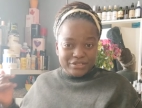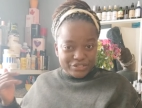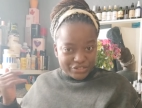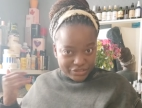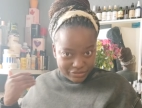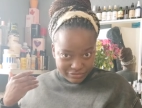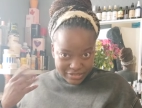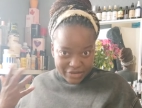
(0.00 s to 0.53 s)

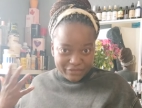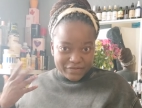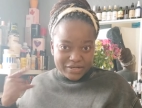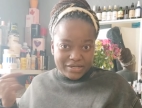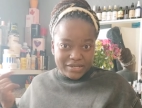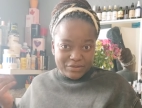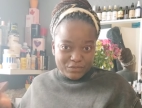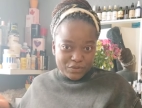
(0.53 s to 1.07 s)
She
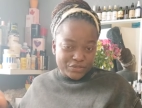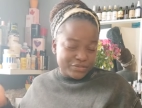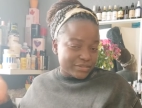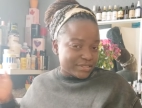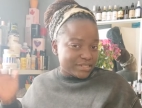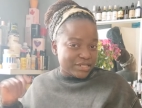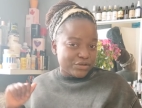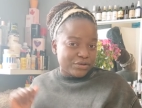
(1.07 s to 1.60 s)
definitely wants
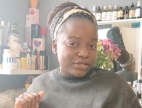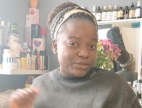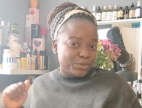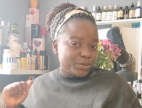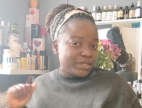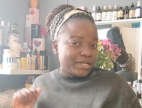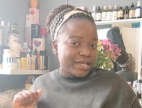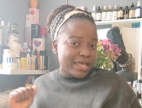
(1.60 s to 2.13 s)
to see
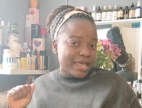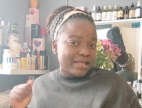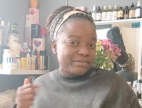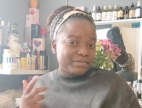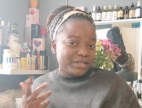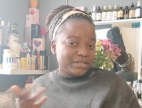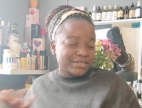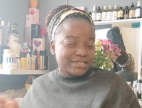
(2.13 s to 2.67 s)
Hollywood
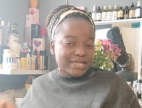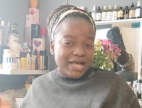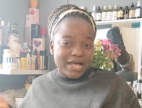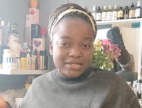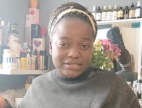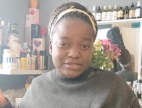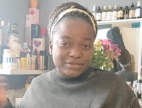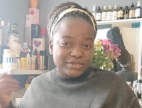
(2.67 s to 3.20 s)
again because they
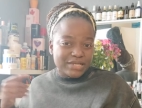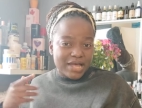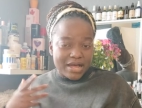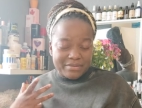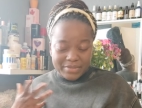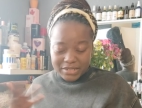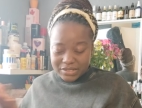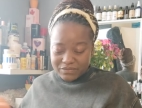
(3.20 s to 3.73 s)
had a good
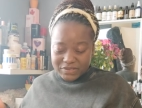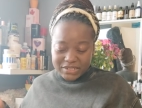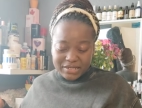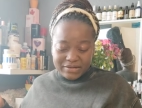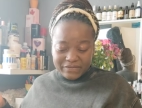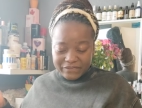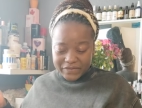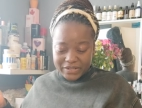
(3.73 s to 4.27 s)
time and it was
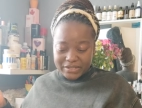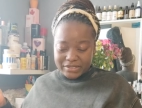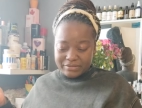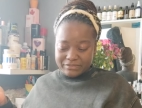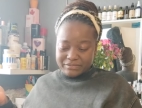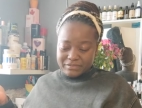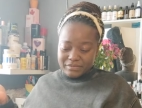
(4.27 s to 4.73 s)
hella funny.